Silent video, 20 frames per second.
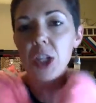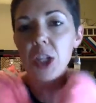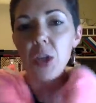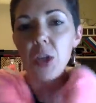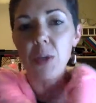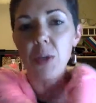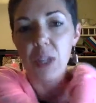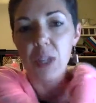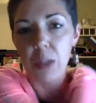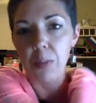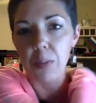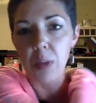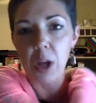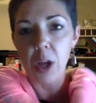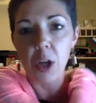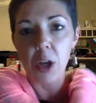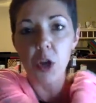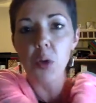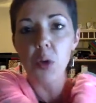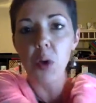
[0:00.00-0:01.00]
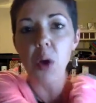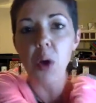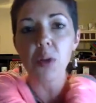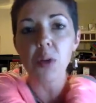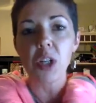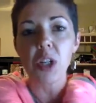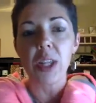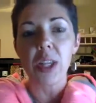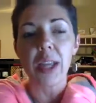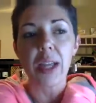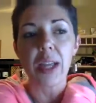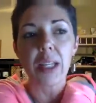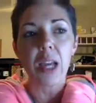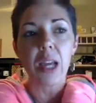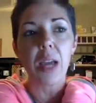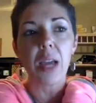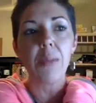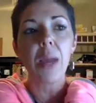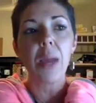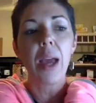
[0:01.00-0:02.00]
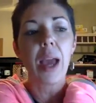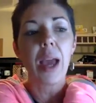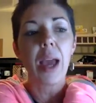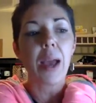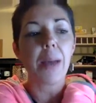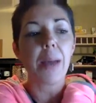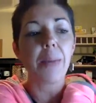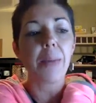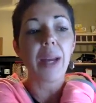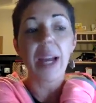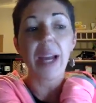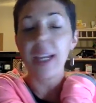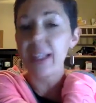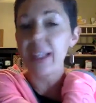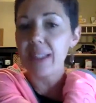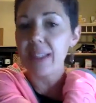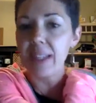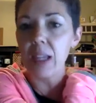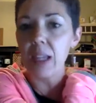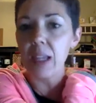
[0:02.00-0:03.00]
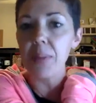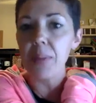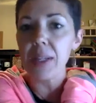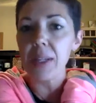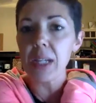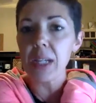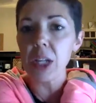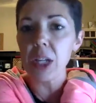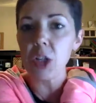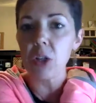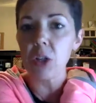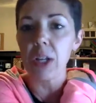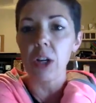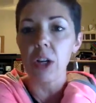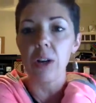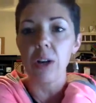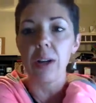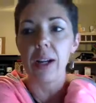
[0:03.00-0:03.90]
She was a new coach at that time, but I could see the potential in her.